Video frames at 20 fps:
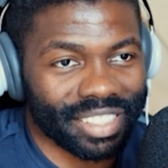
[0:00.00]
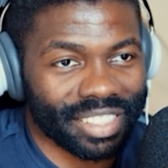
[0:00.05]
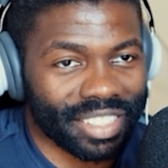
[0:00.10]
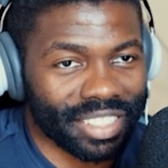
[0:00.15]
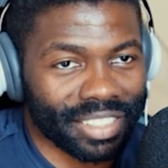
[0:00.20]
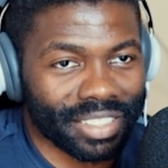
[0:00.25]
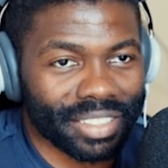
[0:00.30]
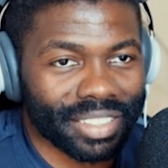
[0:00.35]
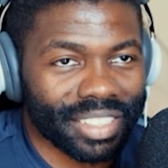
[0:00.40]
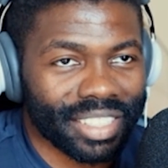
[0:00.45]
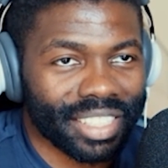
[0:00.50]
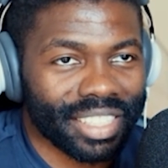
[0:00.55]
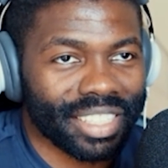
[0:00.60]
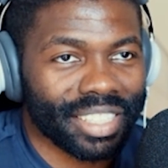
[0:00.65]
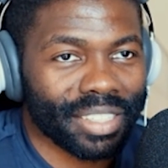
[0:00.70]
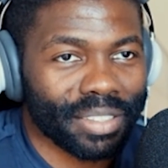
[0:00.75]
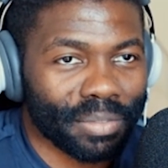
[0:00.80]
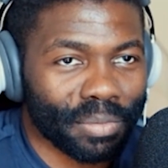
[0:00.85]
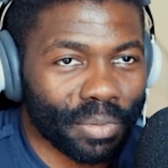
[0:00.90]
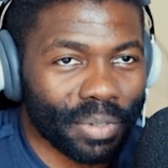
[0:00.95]
still,
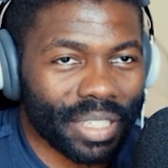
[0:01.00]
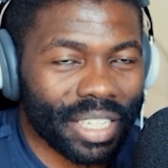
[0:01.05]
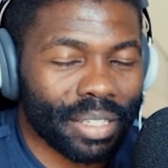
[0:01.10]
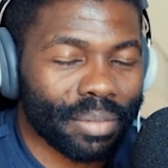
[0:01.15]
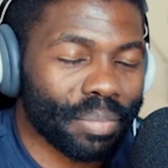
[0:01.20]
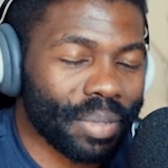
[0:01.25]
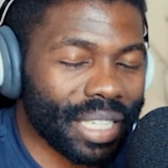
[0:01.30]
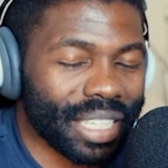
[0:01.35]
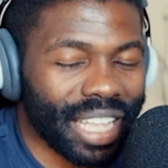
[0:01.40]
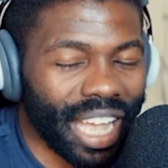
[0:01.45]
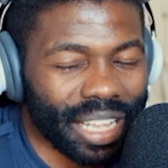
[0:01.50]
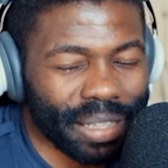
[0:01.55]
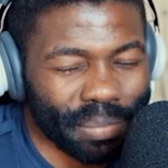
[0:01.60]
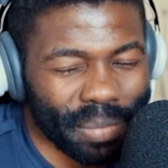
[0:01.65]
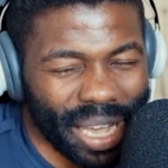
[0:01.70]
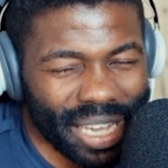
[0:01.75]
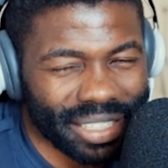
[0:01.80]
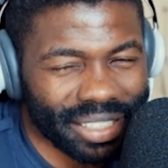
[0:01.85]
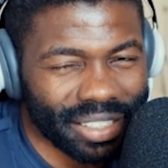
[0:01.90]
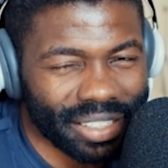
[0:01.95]
would it be that
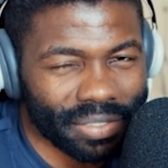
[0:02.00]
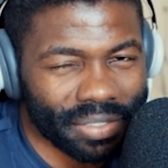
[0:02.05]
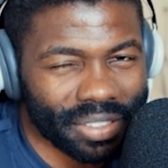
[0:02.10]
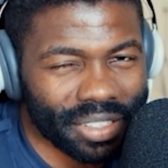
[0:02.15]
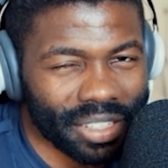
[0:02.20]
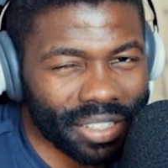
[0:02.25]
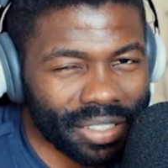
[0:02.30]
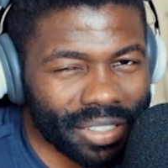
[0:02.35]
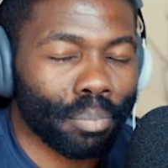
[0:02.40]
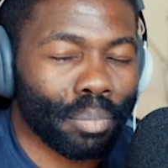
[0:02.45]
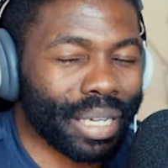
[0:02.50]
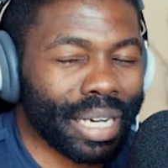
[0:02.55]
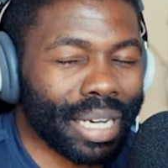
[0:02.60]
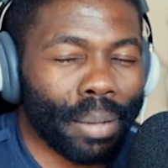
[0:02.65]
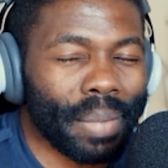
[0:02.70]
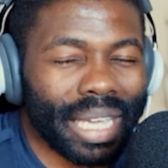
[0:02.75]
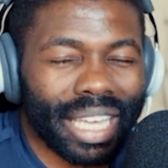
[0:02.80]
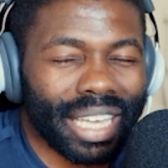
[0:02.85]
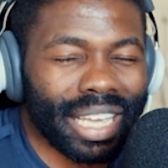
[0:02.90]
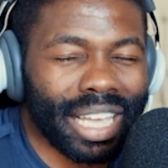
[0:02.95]
massive still? But
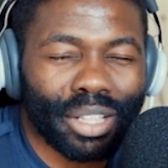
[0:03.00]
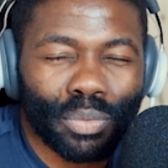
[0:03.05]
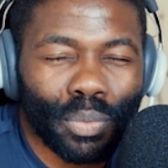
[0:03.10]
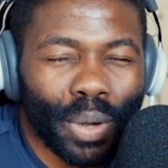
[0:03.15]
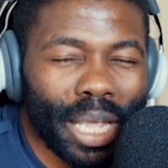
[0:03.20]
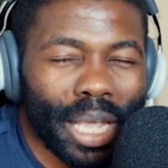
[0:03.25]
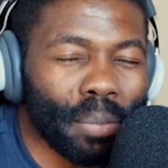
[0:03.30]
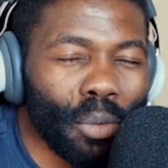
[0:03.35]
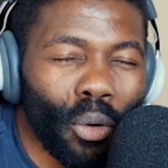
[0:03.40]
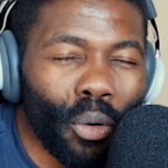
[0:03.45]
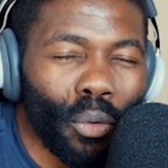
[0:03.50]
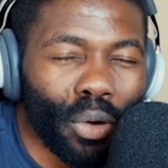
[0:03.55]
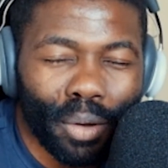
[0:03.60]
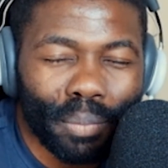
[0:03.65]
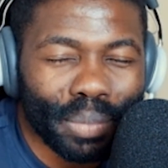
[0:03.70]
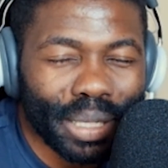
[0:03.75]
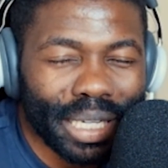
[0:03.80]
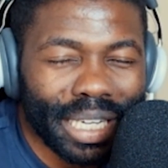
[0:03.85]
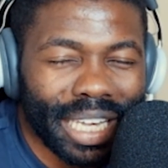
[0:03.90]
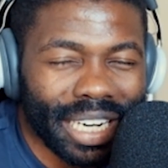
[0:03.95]
I'm making it way more
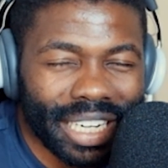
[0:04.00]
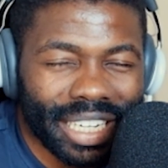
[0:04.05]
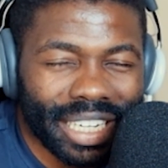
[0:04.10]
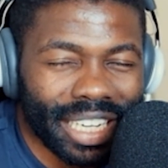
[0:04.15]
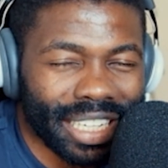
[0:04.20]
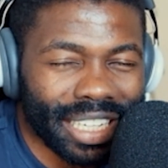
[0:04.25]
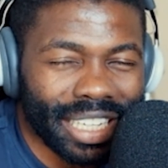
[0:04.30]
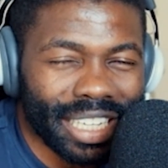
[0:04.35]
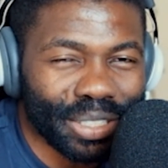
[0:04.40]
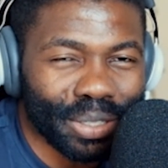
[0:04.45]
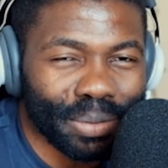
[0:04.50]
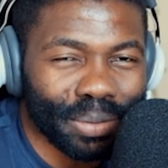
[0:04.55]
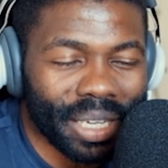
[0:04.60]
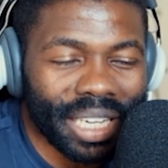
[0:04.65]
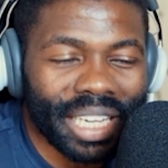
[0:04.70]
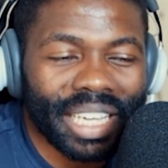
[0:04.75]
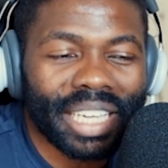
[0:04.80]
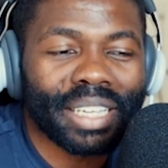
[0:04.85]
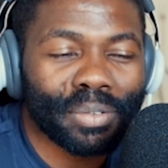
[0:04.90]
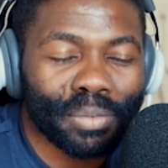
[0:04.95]
complicated than it needs to be.